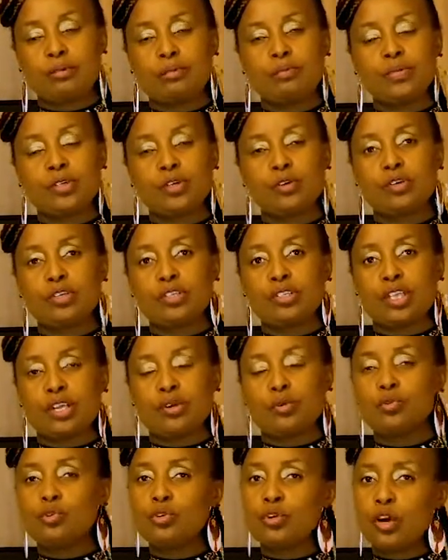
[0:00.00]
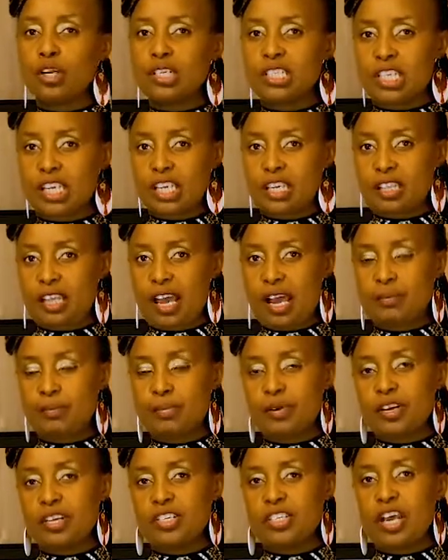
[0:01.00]
because they could not take that
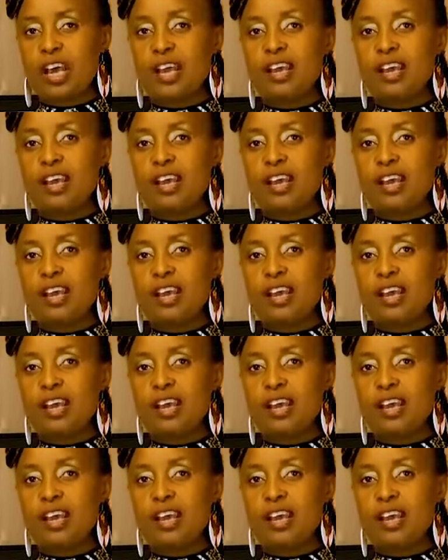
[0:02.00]
pressure.